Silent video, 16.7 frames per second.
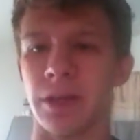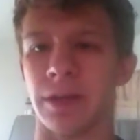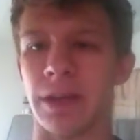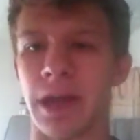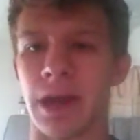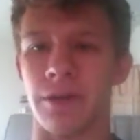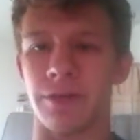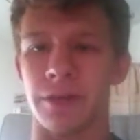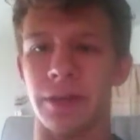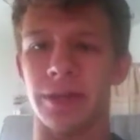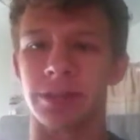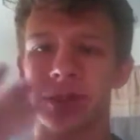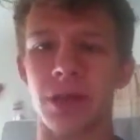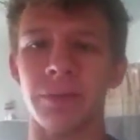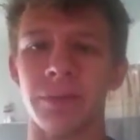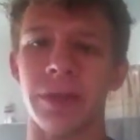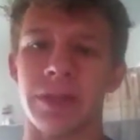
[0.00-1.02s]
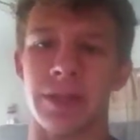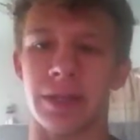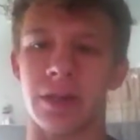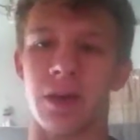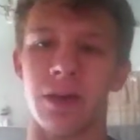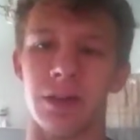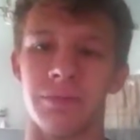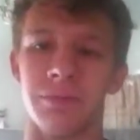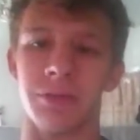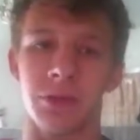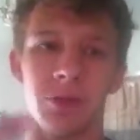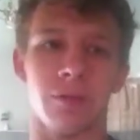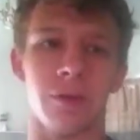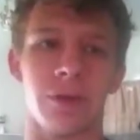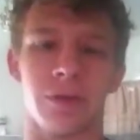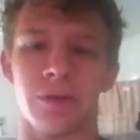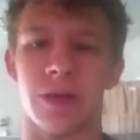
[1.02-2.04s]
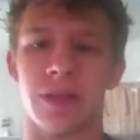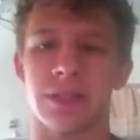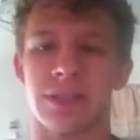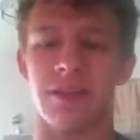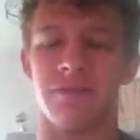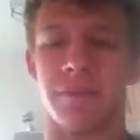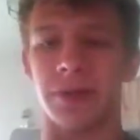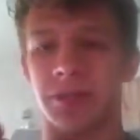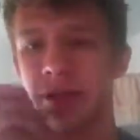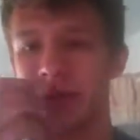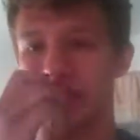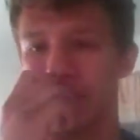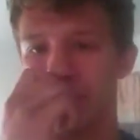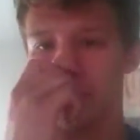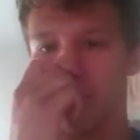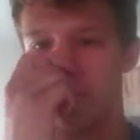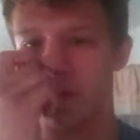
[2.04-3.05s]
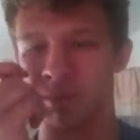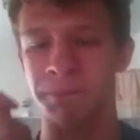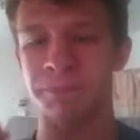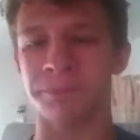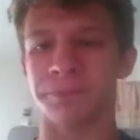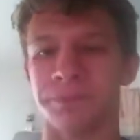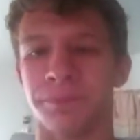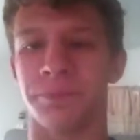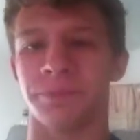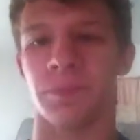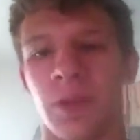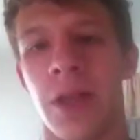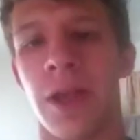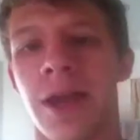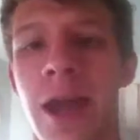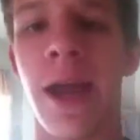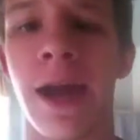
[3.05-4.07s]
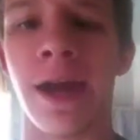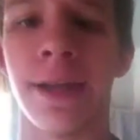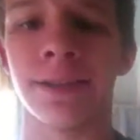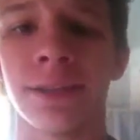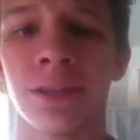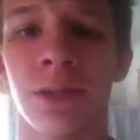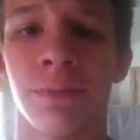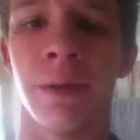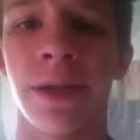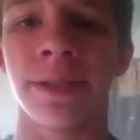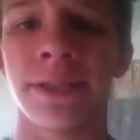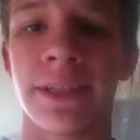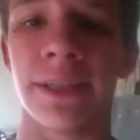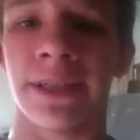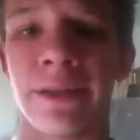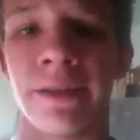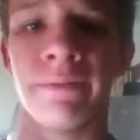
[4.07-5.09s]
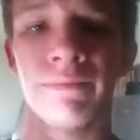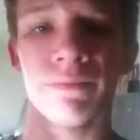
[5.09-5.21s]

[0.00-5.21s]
Now, in Germany, they call him Der Ritter, as I've mentioned before. And, basically,